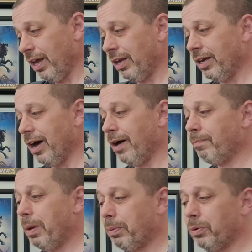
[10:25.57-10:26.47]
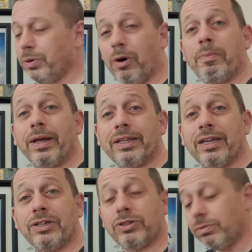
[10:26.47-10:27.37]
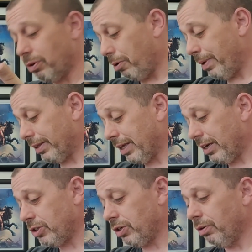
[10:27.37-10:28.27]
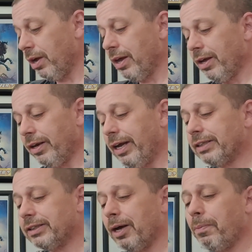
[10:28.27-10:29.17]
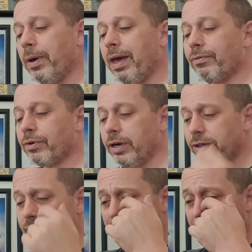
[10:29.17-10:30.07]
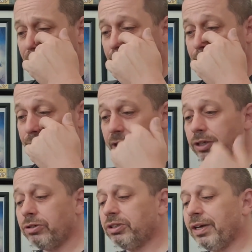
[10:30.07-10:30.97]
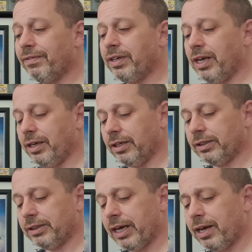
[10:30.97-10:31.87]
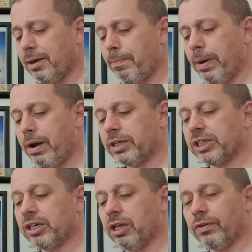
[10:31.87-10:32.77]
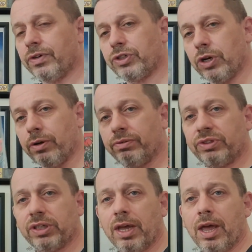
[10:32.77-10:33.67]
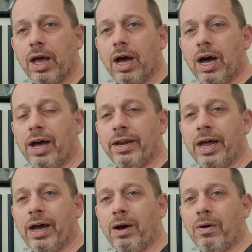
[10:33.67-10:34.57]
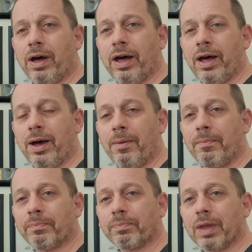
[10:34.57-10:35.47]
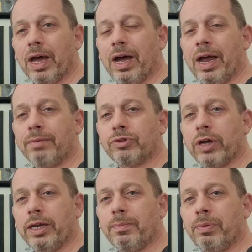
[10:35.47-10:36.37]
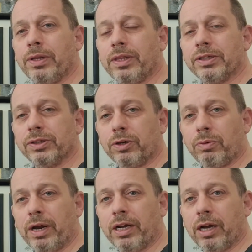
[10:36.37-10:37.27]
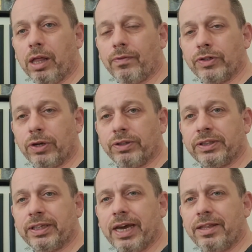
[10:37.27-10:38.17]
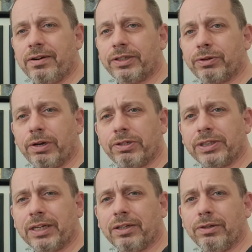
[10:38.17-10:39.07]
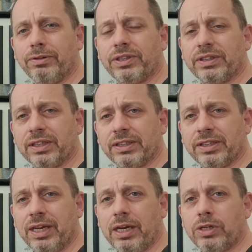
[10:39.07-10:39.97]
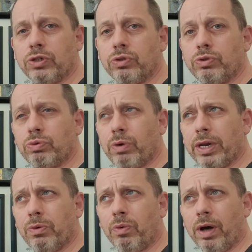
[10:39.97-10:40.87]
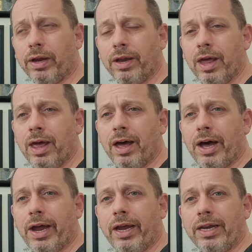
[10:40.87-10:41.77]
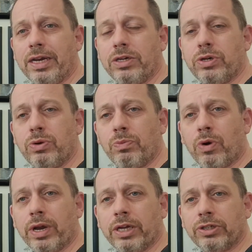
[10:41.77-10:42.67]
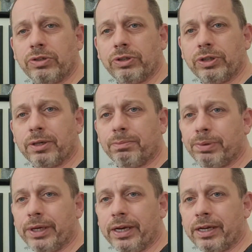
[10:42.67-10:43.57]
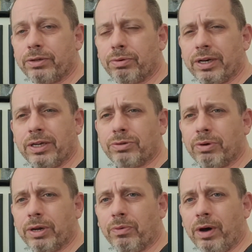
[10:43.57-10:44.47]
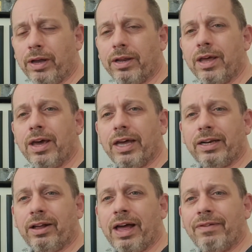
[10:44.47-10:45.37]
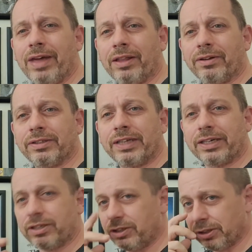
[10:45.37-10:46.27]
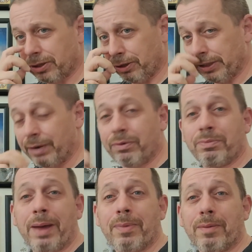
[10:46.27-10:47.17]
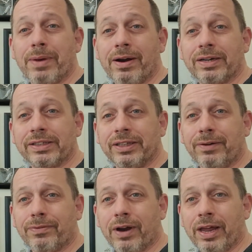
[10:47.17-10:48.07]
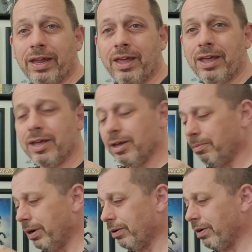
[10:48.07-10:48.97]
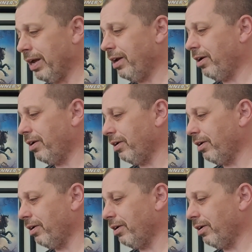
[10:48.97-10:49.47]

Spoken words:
And people who know about that issue know about that issue. Next up, we have Creatures on the Loose, issue 17, the second appearance of Gulliver Jones. Now, I'm trying to put this little run of Gulliver Jones together. It's Creatures on the Loose, 16 to 21. I need 2 more issues to complete it, 20 and 21. And I'll have that little section. Just goes in with my barbaric stuff, right? But a